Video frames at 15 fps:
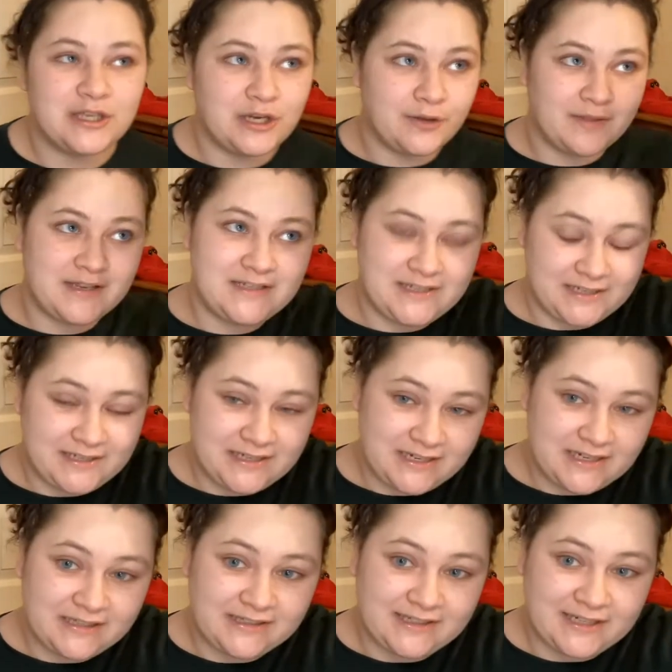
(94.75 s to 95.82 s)
You know, they did
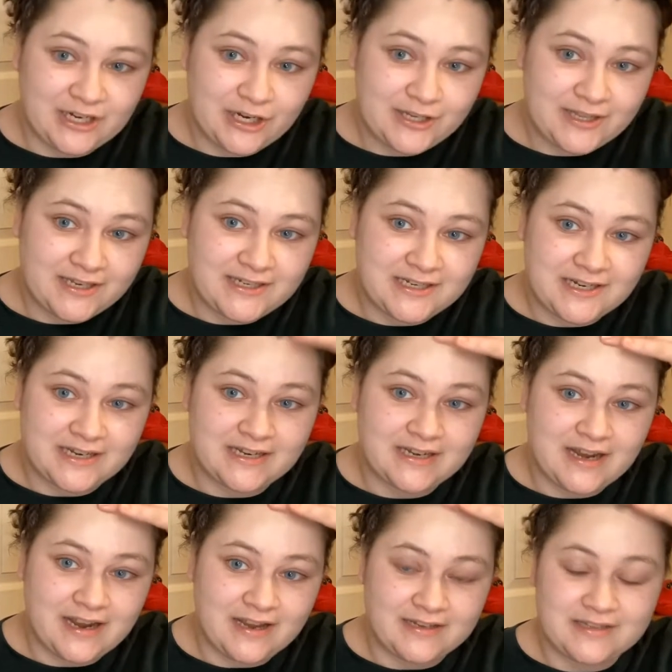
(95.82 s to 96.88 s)
need a leader. They
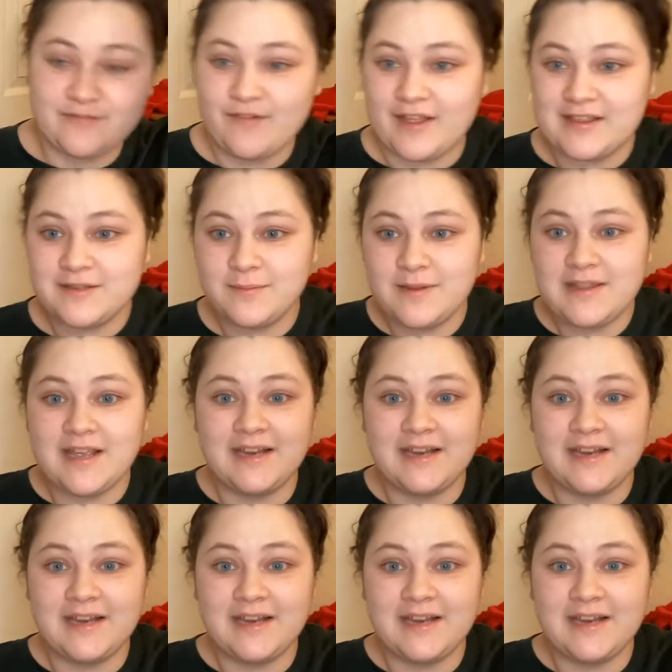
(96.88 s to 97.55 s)
needed a defenseman.